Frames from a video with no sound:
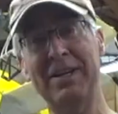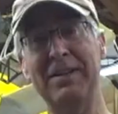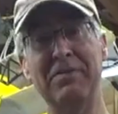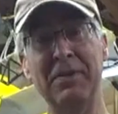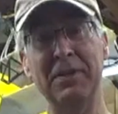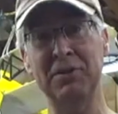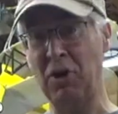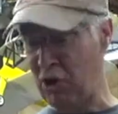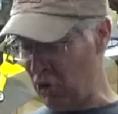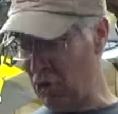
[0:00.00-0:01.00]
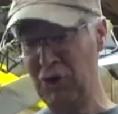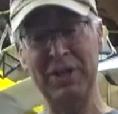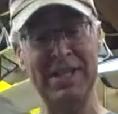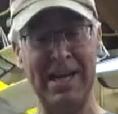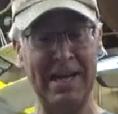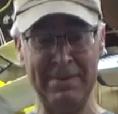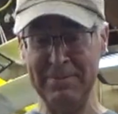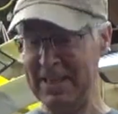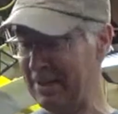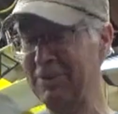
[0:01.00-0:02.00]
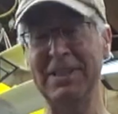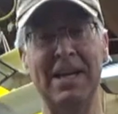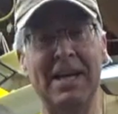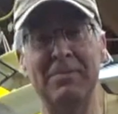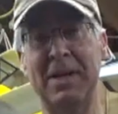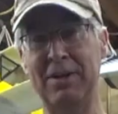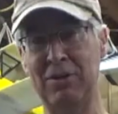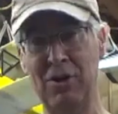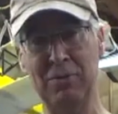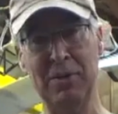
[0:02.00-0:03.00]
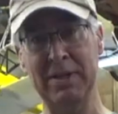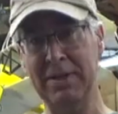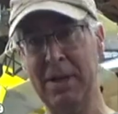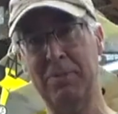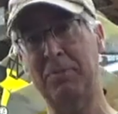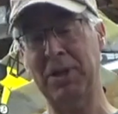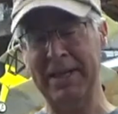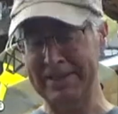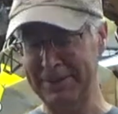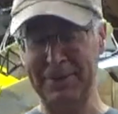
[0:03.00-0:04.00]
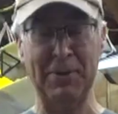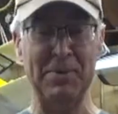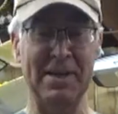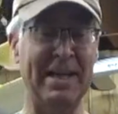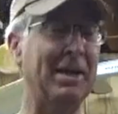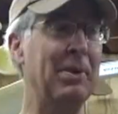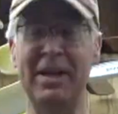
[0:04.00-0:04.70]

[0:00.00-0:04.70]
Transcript: to the field all the time, every time, along with a couple planes. So anyway,